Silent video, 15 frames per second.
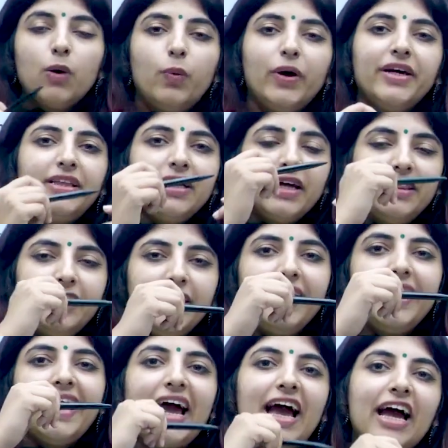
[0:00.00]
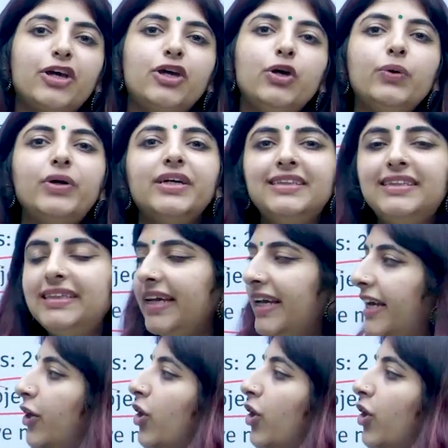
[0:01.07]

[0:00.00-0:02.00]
with the accuracy,